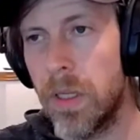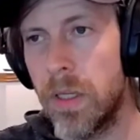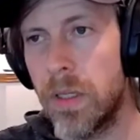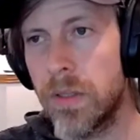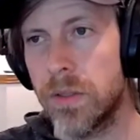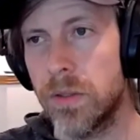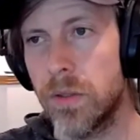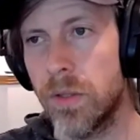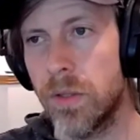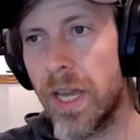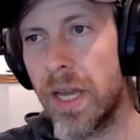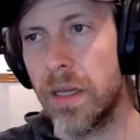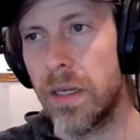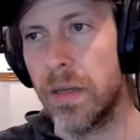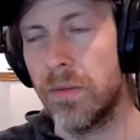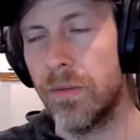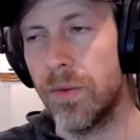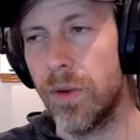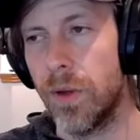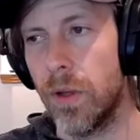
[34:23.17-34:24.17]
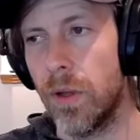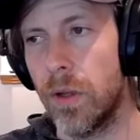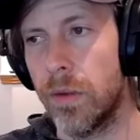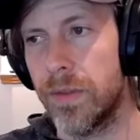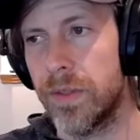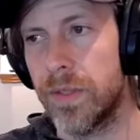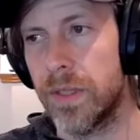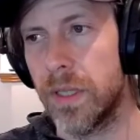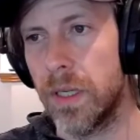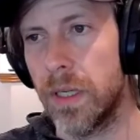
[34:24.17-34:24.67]
So that
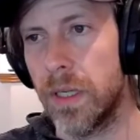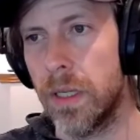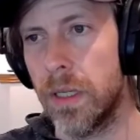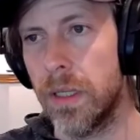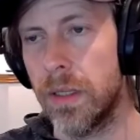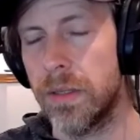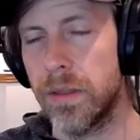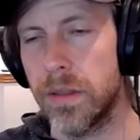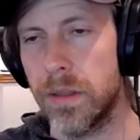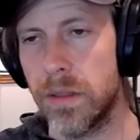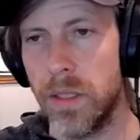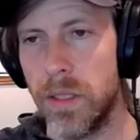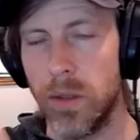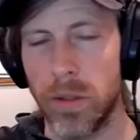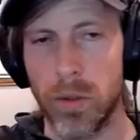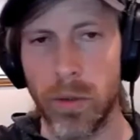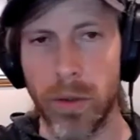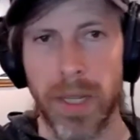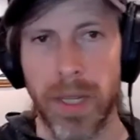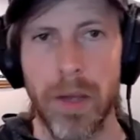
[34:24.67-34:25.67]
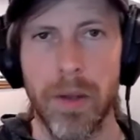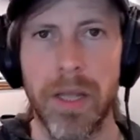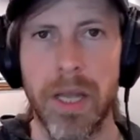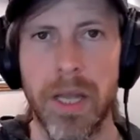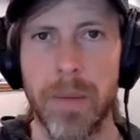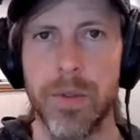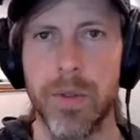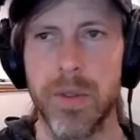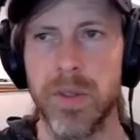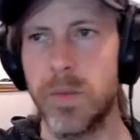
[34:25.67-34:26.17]
involves, going out,
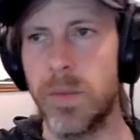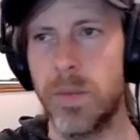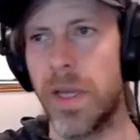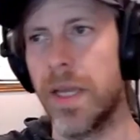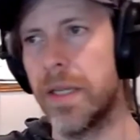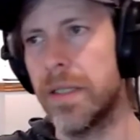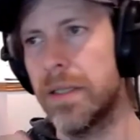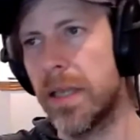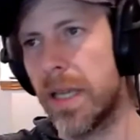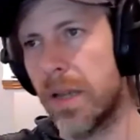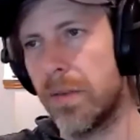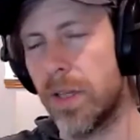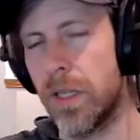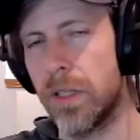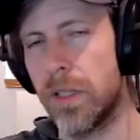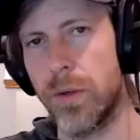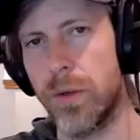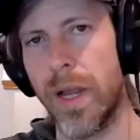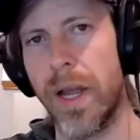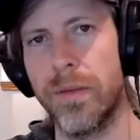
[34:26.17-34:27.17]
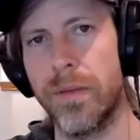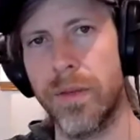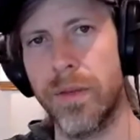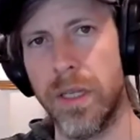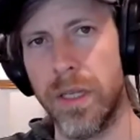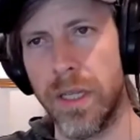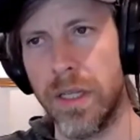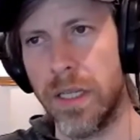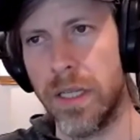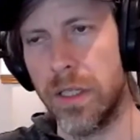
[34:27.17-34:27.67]
capturing space, having it
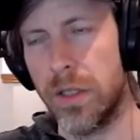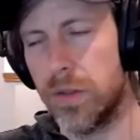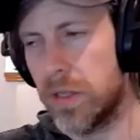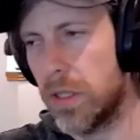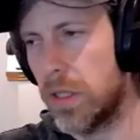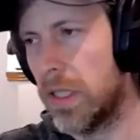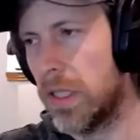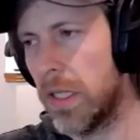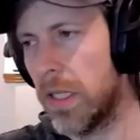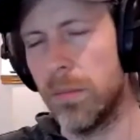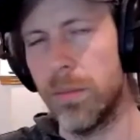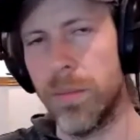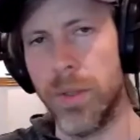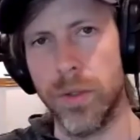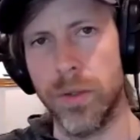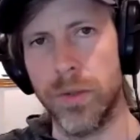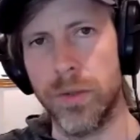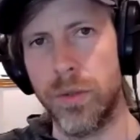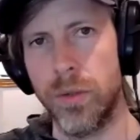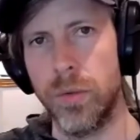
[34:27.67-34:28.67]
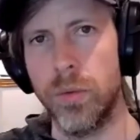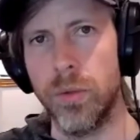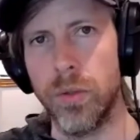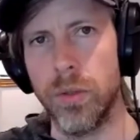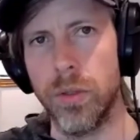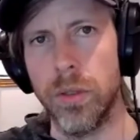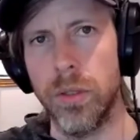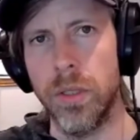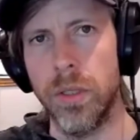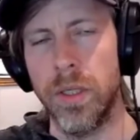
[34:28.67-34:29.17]
drafted, and then using the inbuilt
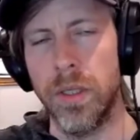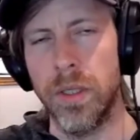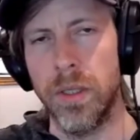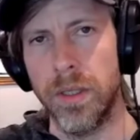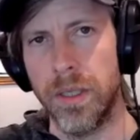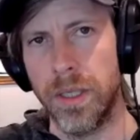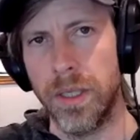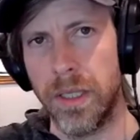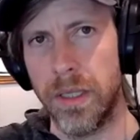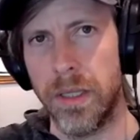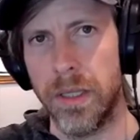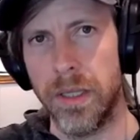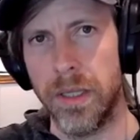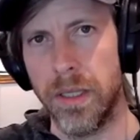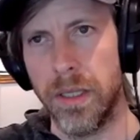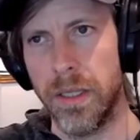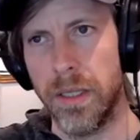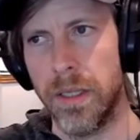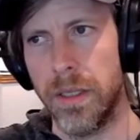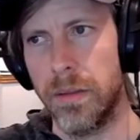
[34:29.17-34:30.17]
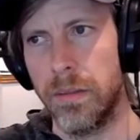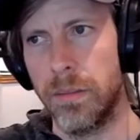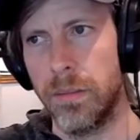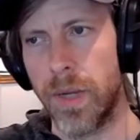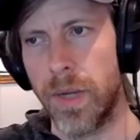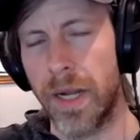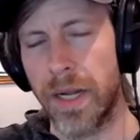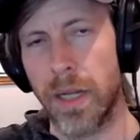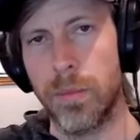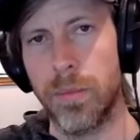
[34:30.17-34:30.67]
tool in the
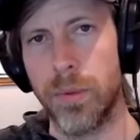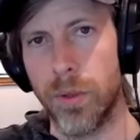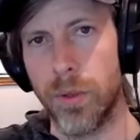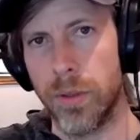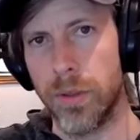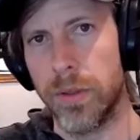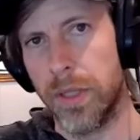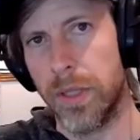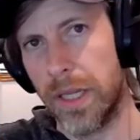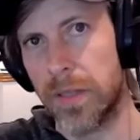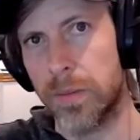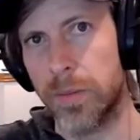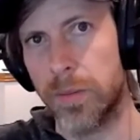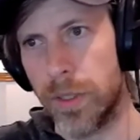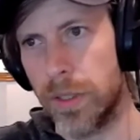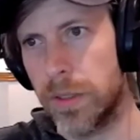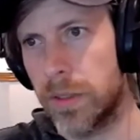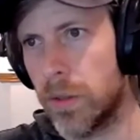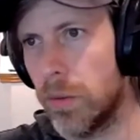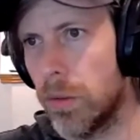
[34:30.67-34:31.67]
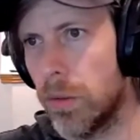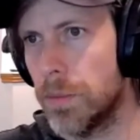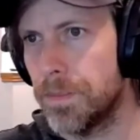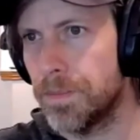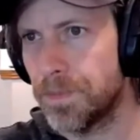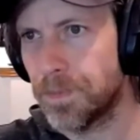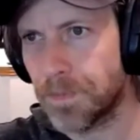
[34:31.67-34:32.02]
Iguide portal to export it to Google.